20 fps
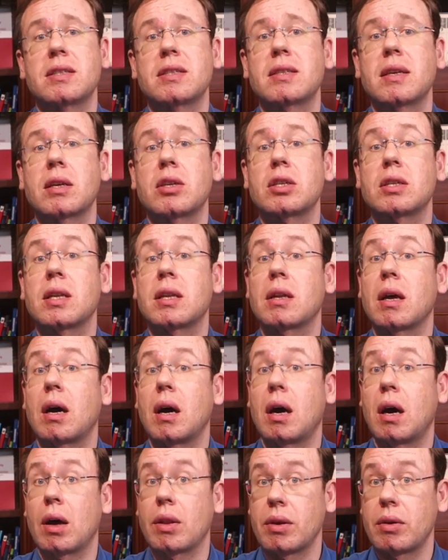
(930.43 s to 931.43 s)
such that
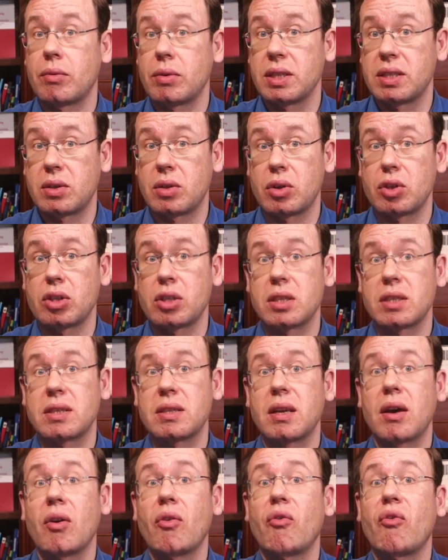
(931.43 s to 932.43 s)
other researchers